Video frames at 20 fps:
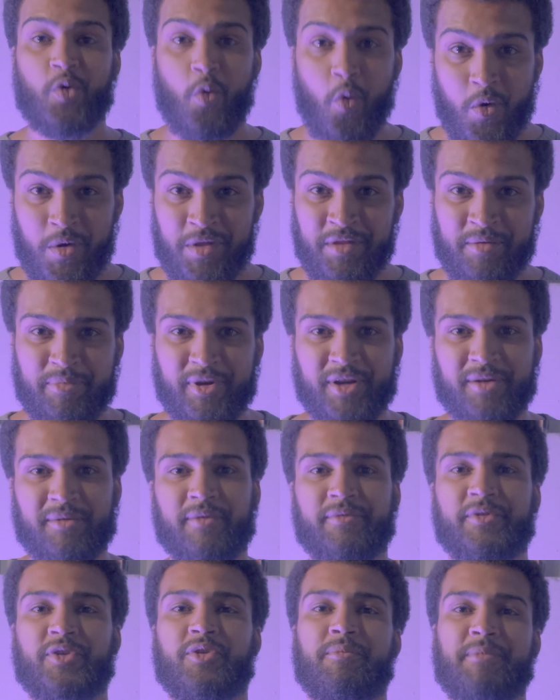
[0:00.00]
or the beer
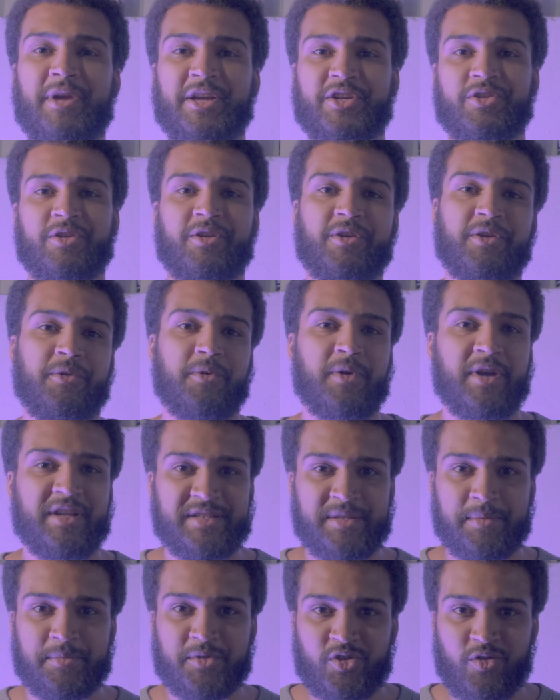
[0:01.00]
review, make sure you hit
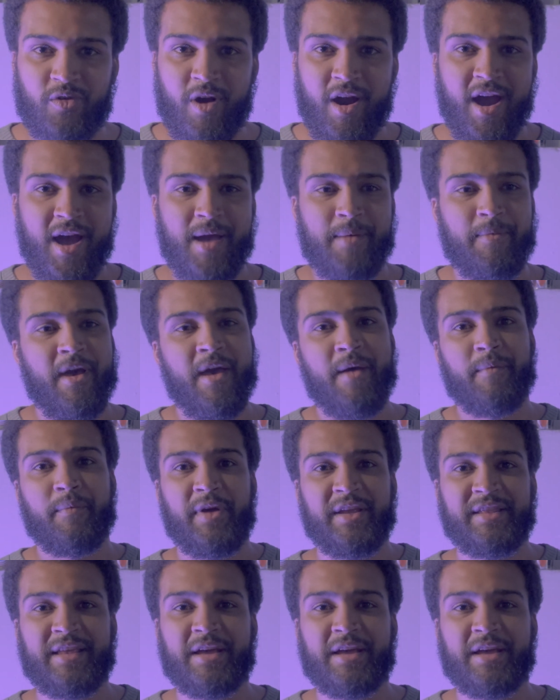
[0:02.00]
subscribe, hit